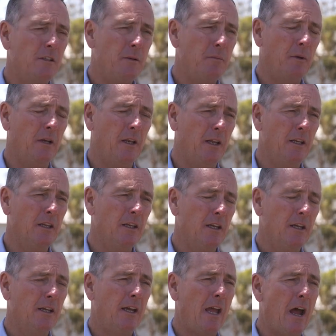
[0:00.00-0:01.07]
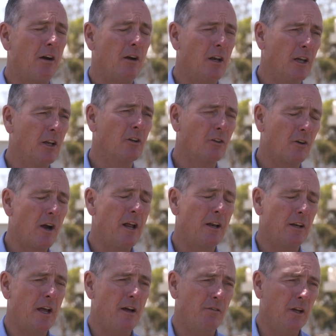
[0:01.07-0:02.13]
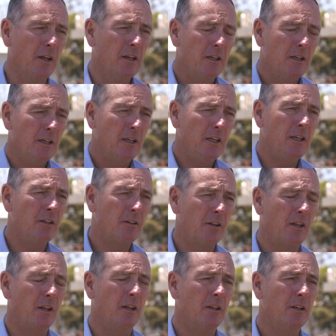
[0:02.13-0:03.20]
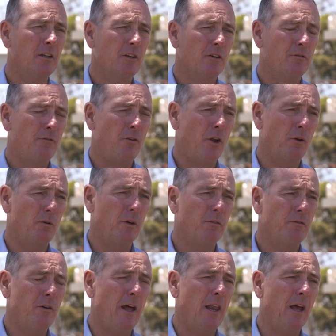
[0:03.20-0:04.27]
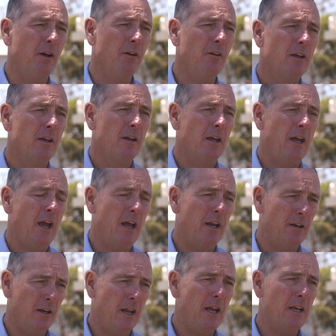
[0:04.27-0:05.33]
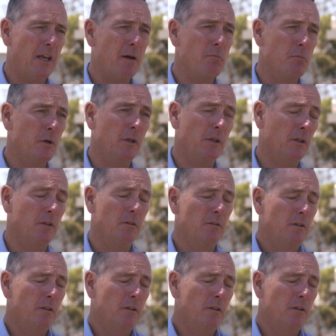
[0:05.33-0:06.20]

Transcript: typically carry little ground cover into the following fallow and end up being